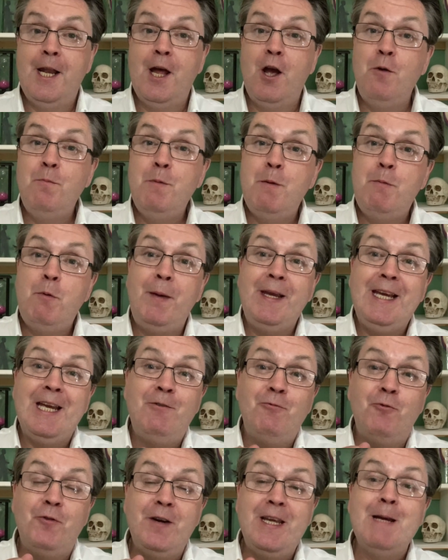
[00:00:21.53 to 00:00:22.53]
and how maybe we
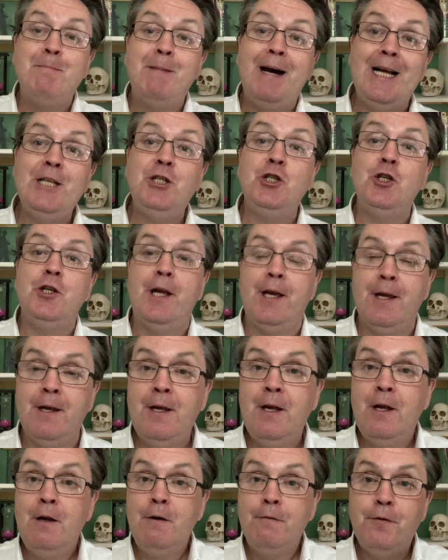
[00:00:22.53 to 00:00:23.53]
can reimagine it
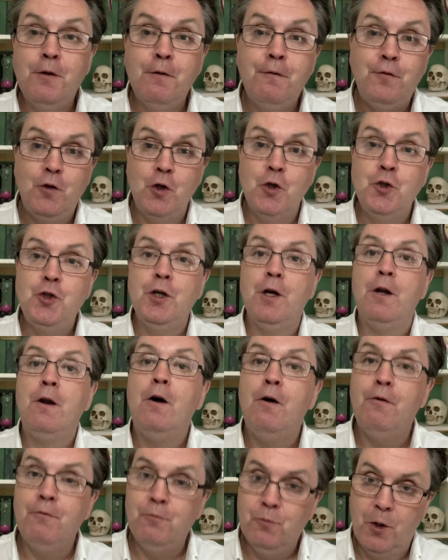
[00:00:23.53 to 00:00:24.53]
for the future
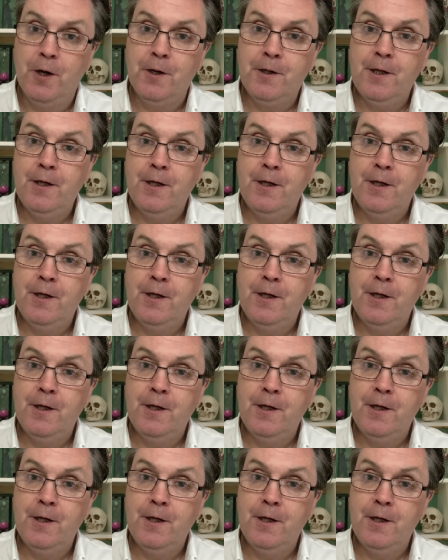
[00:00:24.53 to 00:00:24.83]
of work.